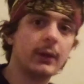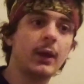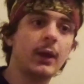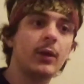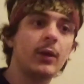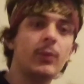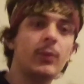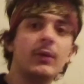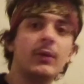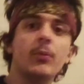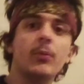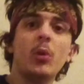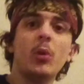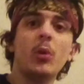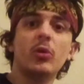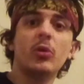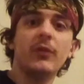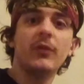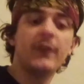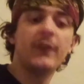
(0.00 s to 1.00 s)
be the
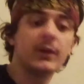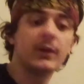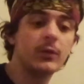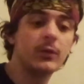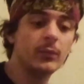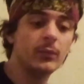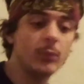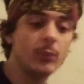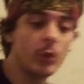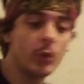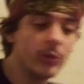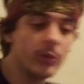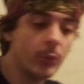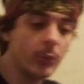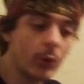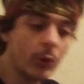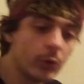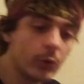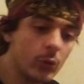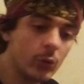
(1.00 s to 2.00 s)
most
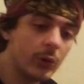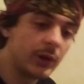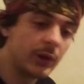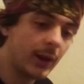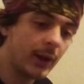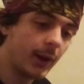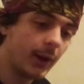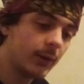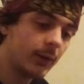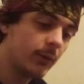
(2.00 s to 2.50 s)
important tool you got,